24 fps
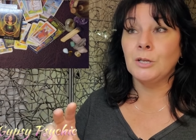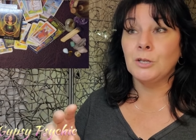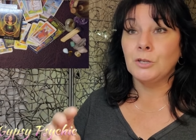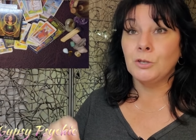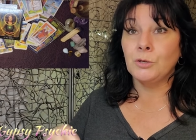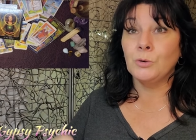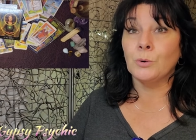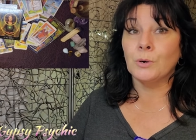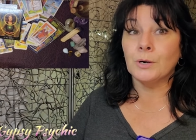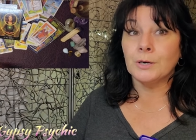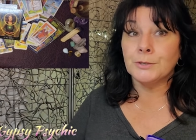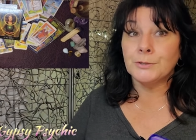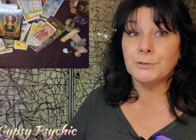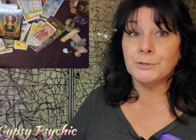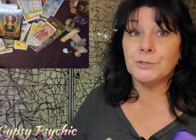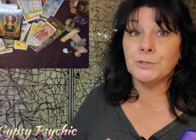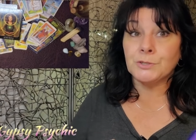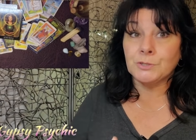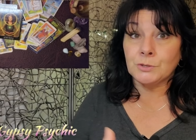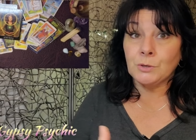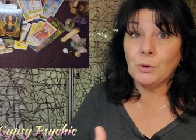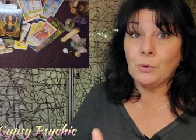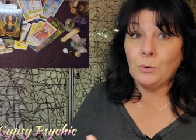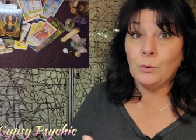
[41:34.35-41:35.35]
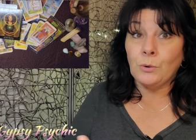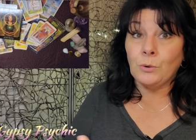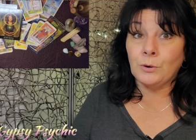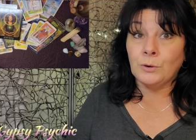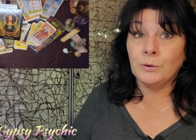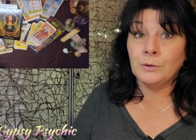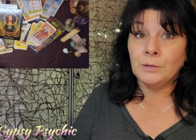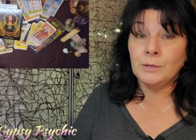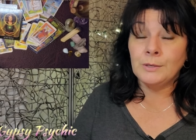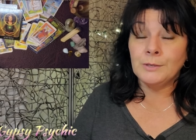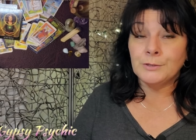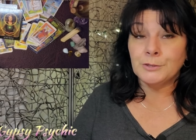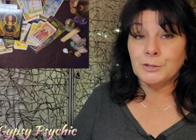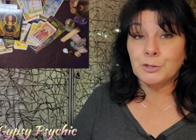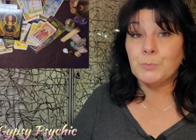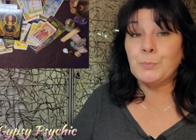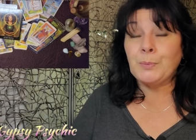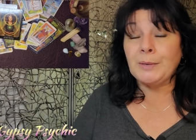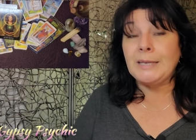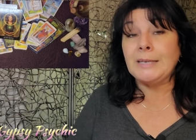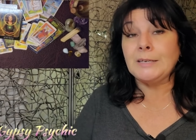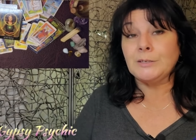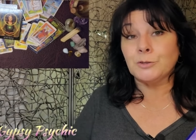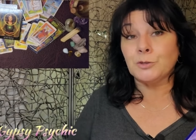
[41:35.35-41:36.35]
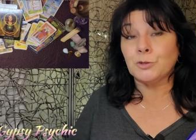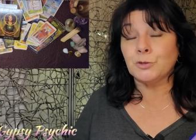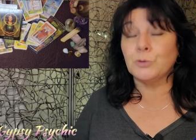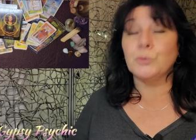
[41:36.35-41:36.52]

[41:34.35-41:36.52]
Your soul speaks